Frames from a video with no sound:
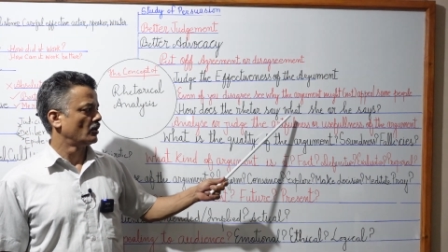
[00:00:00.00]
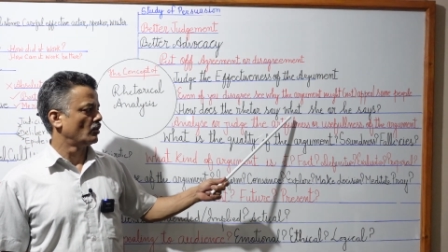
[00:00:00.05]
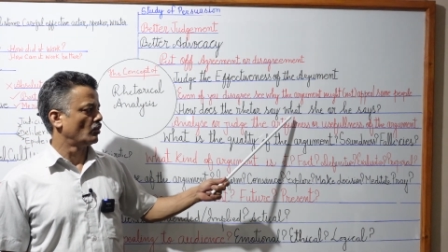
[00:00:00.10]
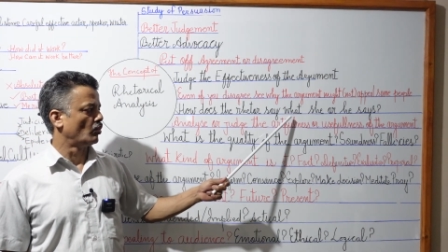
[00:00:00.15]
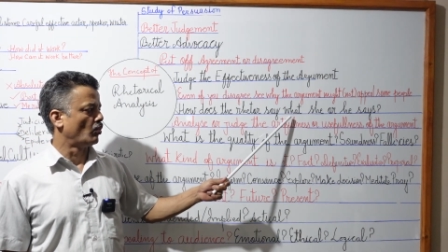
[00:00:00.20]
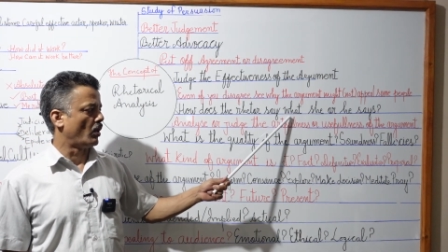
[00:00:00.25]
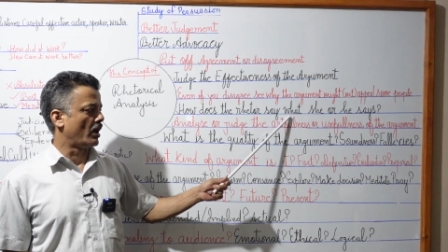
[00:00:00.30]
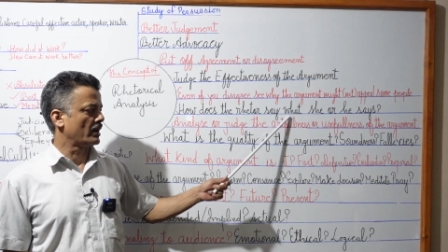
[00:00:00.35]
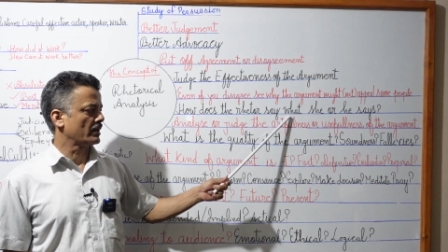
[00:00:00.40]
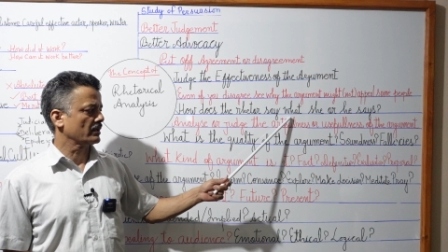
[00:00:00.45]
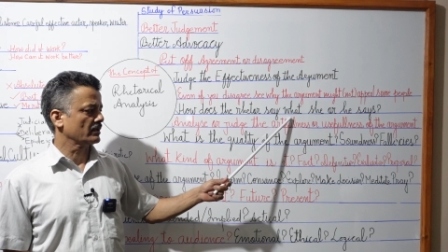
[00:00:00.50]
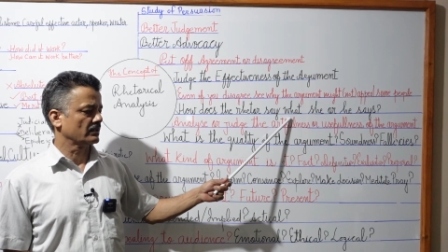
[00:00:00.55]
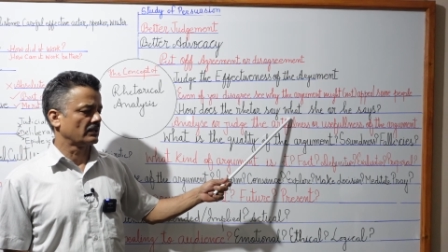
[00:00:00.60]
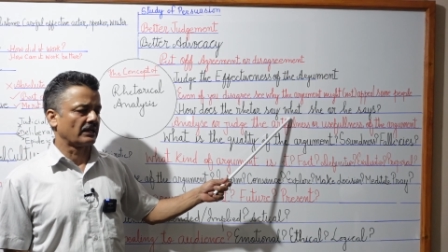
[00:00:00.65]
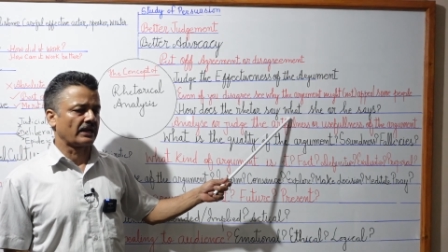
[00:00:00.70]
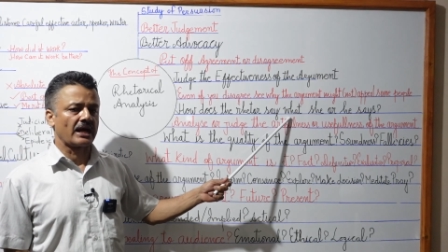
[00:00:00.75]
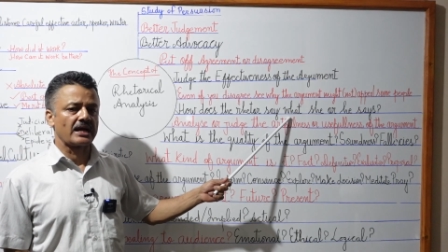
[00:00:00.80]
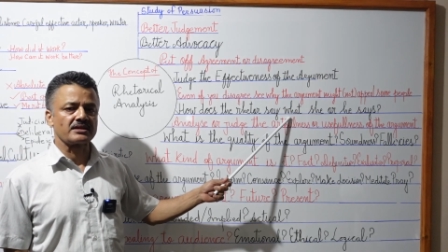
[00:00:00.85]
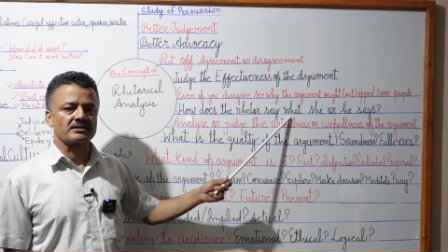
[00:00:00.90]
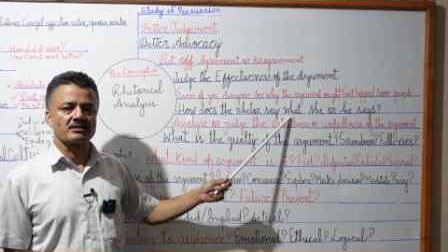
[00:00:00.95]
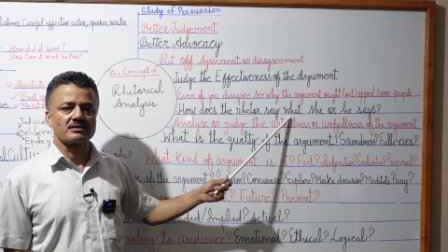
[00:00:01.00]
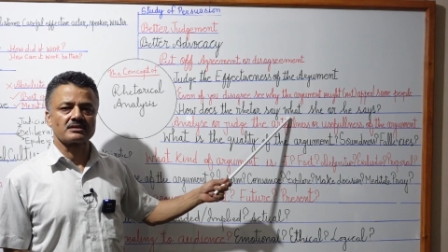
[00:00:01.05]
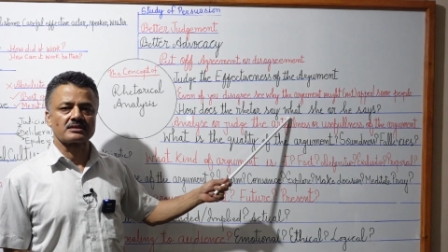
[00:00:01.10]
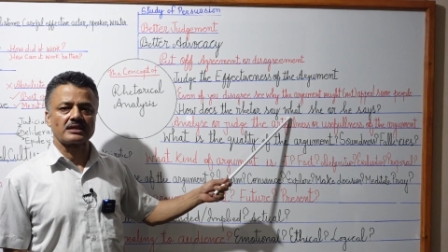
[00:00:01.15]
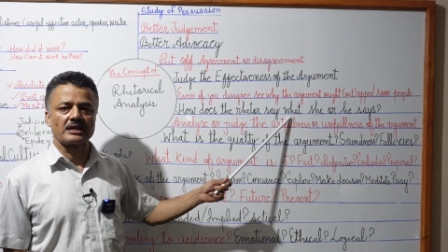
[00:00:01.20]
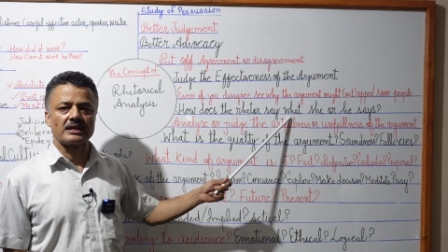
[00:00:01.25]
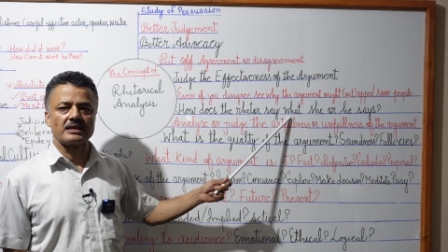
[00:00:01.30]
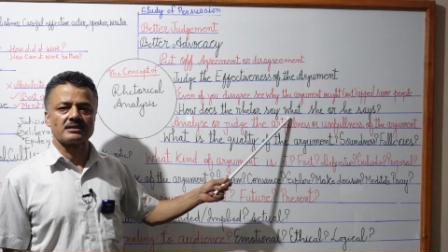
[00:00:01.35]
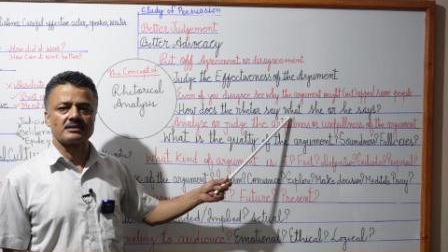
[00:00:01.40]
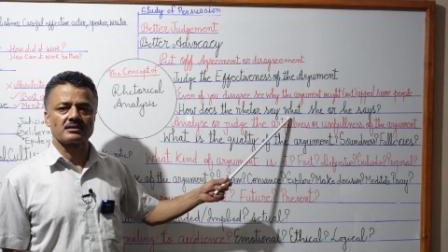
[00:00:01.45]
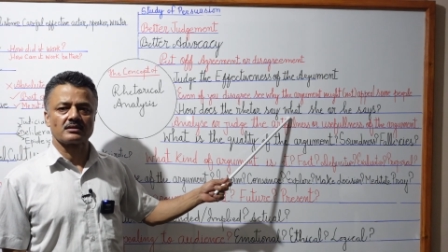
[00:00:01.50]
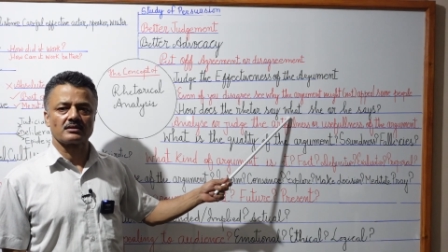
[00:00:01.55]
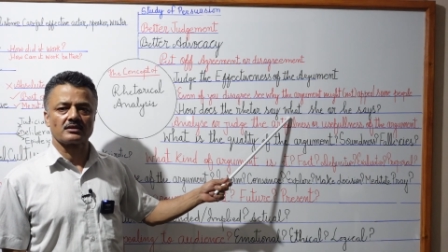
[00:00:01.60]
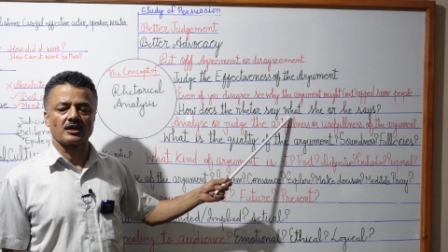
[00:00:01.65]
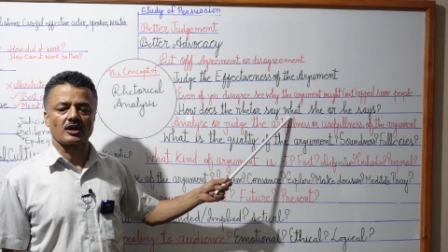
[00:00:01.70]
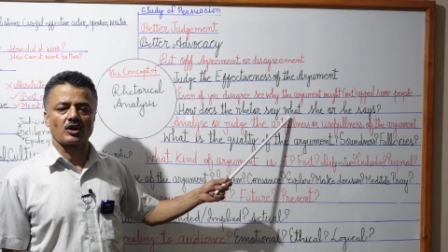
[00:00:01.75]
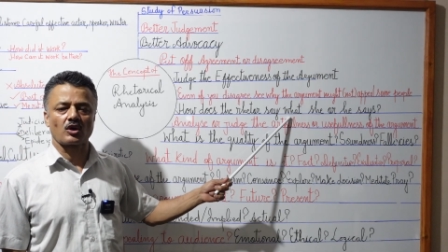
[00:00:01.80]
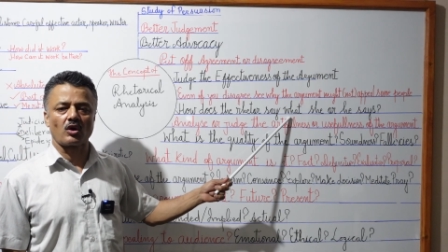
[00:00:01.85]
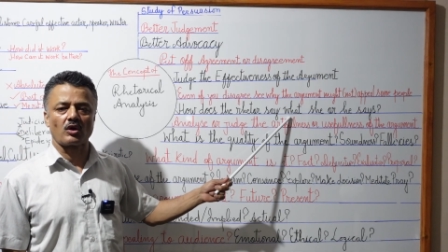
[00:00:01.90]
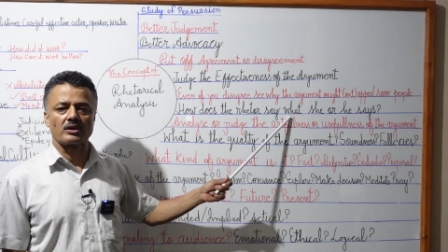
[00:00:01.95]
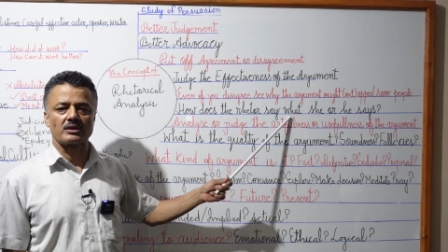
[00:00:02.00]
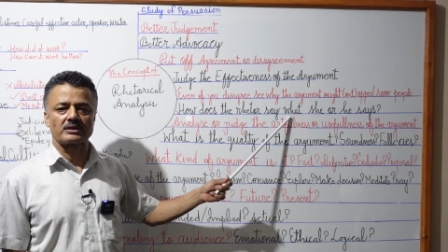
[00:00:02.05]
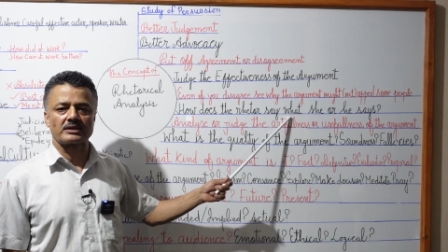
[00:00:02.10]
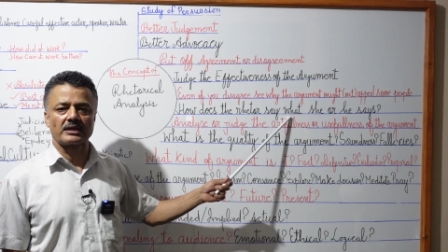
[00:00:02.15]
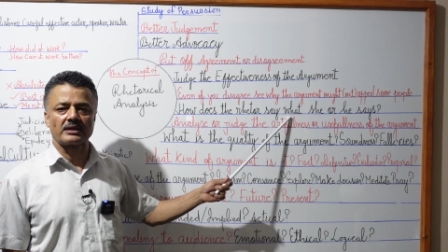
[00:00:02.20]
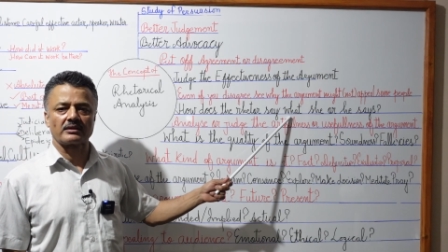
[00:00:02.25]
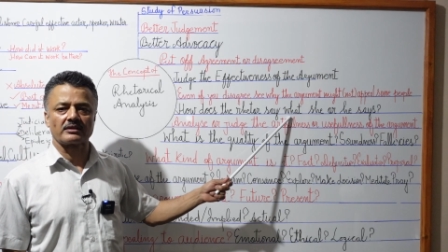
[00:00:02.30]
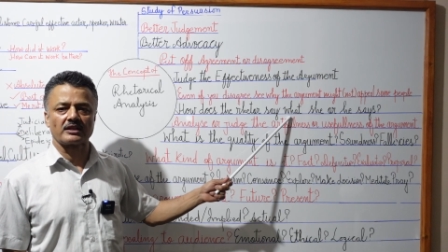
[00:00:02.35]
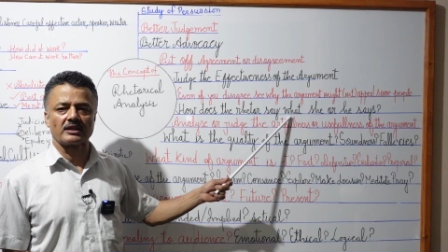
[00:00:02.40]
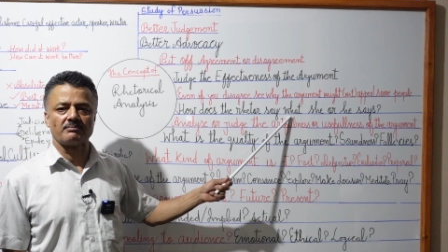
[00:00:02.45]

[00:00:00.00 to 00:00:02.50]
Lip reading: what the writer says, the content,